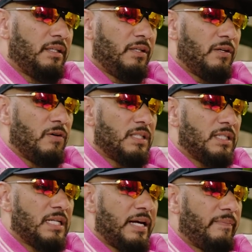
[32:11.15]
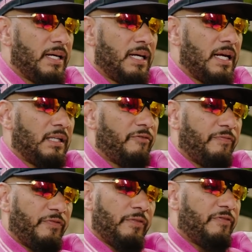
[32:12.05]
You know, it's just like, man, like the
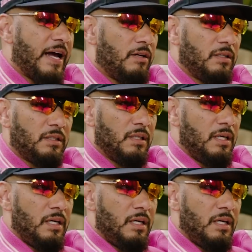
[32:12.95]
the founders